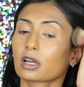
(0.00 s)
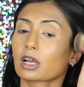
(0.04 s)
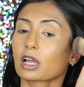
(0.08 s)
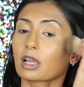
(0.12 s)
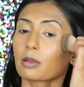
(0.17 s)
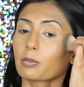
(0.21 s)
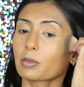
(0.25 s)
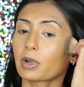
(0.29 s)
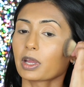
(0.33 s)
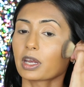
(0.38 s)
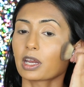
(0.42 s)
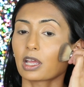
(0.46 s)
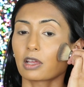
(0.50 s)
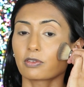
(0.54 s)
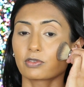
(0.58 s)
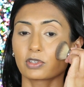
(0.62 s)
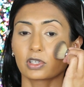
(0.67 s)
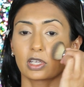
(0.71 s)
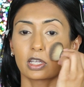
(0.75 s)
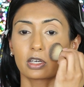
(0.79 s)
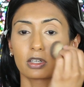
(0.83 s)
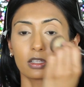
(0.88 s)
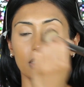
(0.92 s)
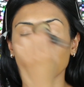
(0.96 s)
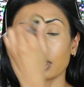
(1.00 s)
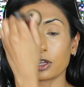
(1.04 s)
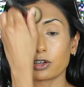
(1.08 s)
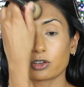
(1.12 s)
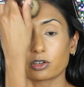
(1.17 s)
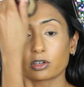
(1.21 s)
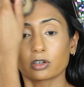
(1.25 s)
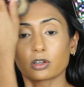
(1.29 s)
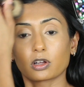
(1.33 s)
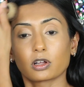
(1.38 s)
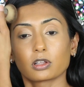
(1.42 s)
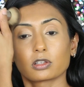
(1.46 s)
I might have to get a
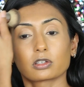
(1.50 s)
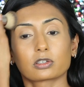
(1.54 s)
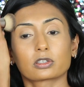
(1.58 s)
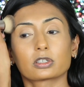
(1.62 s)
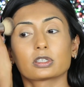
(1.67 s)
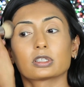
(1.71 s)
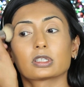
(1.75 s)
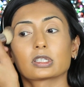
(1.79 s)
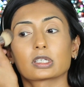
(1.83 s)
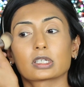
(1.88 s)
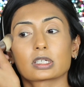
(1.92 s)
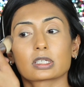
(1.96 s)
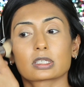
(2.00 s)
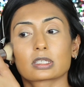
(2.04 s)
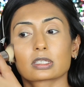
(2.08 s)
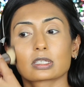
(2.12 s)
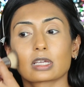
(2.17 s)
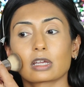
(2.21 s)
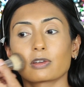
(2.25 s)
lighter color in this.